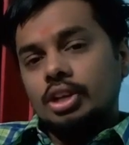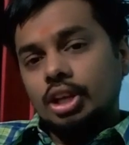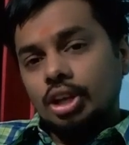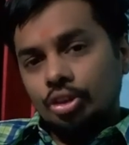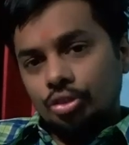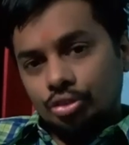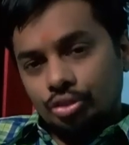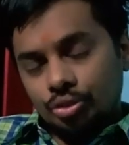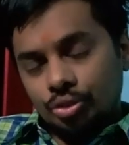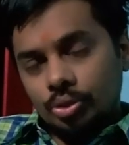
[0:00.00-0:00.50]

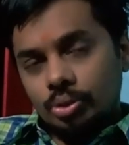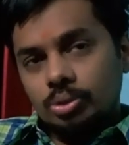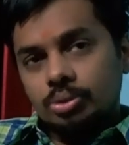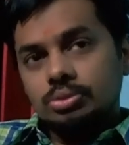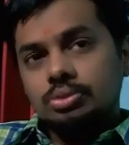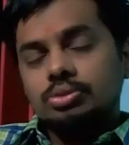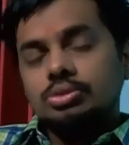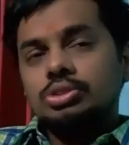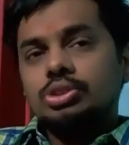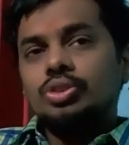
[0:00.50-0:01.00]
If
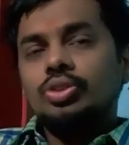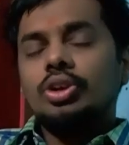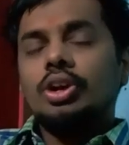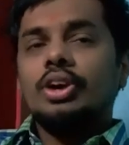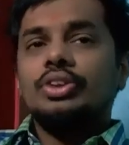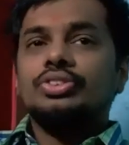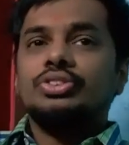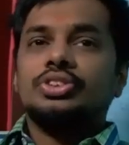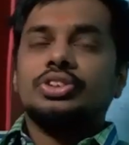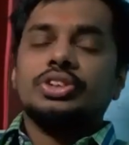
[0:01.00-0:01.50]
you
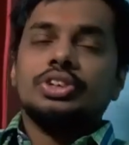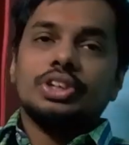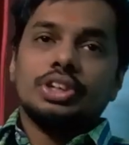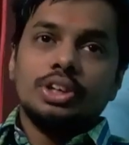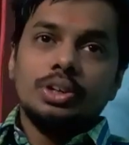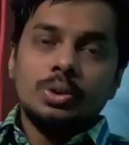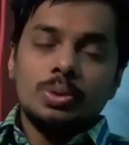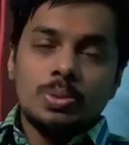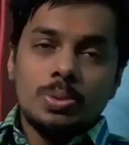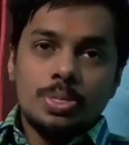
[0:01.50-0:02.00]

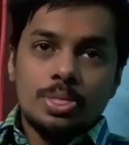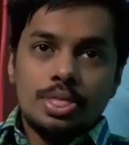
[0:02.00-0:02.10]
consider